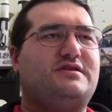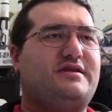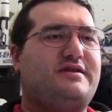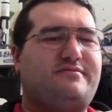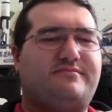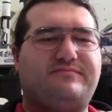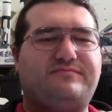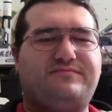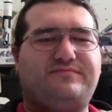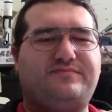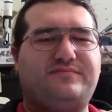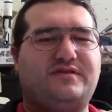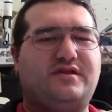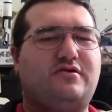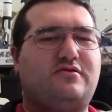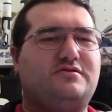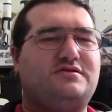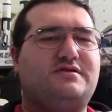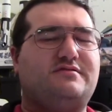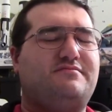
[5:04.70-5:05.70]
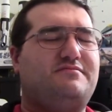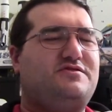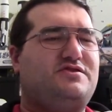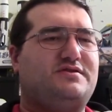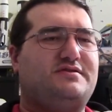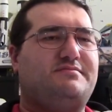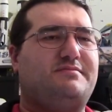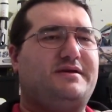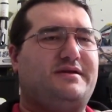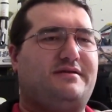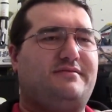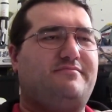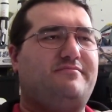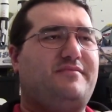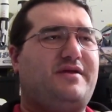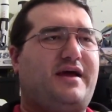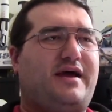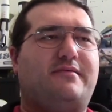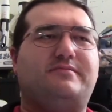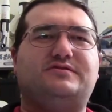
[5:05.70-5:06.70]
and those have just been
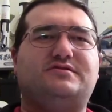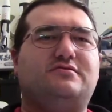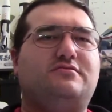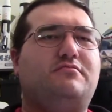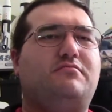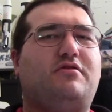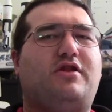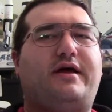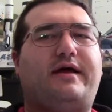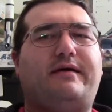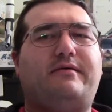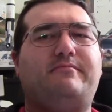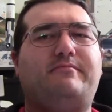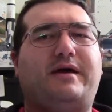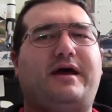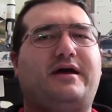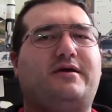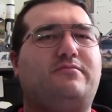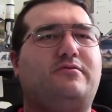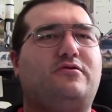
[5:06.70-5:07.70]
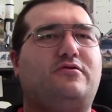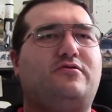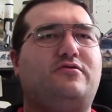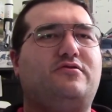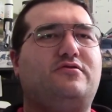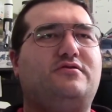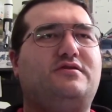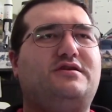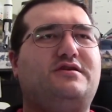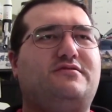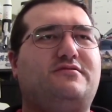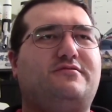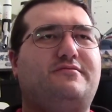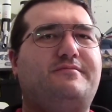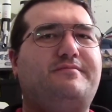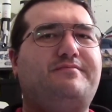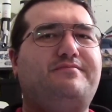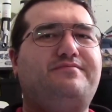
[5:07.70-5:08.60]
absolute back burner till